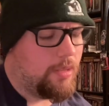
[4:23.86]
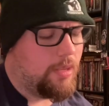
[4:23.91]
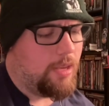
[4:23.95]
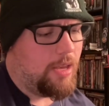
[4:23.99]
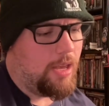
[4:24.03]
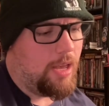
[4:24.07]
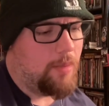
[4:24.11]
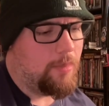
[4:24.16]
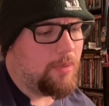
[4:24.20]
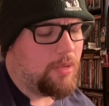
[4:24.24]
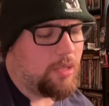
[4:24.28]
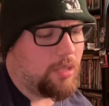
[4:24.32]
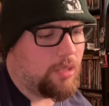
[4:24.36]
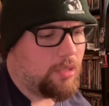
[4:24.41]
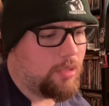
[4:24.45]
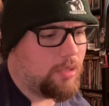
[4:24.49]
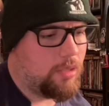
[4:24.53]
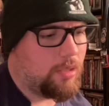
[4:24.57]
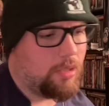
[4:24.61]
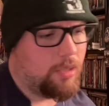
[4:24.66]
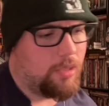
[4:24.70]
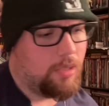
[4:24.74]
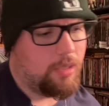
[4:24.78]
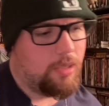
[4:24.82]

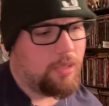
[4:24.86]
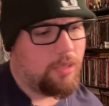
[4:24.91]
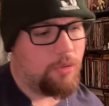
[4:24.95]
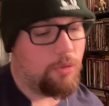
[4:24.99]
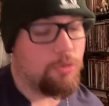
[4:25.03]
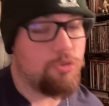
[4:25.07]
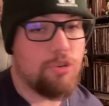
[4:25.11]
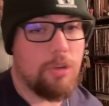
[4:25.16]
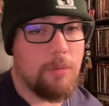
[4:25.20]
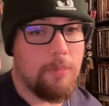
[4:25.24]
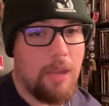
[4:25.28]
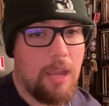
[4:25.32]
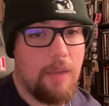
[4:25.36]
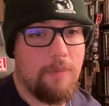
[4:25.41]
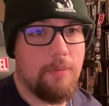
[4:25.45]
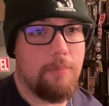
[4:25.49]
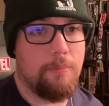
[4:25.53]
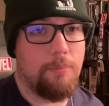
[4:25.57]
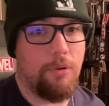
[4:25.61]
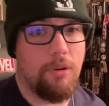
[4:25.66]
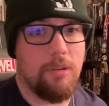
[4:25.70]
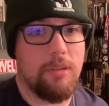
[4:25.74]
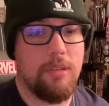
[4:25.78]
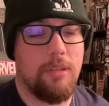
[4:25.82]
Comics, or Dreamhaven
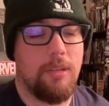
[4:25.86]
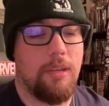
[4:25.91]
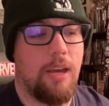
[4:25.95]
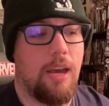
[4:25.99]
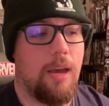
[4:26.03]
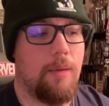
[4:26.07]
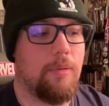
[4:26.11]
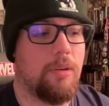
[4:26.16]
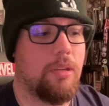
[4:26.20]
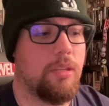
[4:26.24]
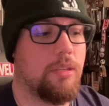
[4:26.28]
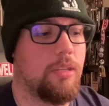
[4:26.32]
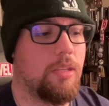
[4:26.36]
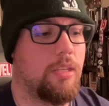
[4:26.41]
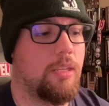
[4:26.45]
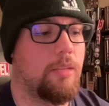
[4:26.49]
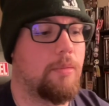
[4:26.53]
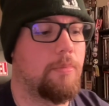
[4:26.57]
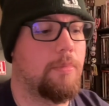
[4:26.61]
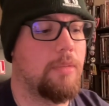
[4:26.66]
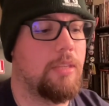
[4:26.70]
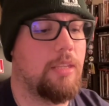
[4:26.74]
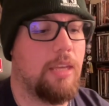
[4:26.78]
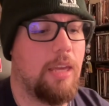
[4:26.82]
Books and Comics
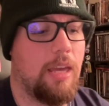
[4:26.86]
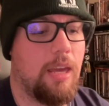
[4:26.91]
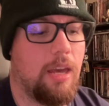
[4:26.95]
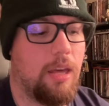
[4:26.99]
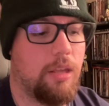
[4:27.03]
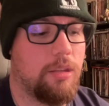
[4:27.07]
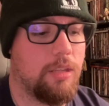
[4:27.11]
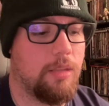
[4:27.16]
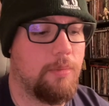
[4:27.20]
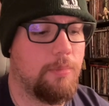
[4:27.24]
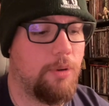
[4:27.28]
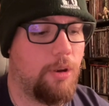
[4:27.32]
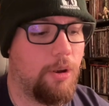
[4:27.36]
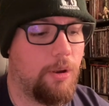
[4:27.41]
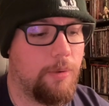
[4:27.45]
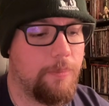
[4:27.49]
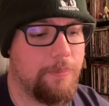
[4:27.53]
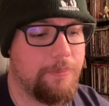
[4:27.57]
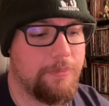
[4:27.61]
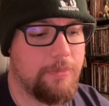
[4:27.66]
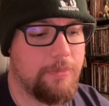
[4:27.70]
in Minneapolis, St. Paul.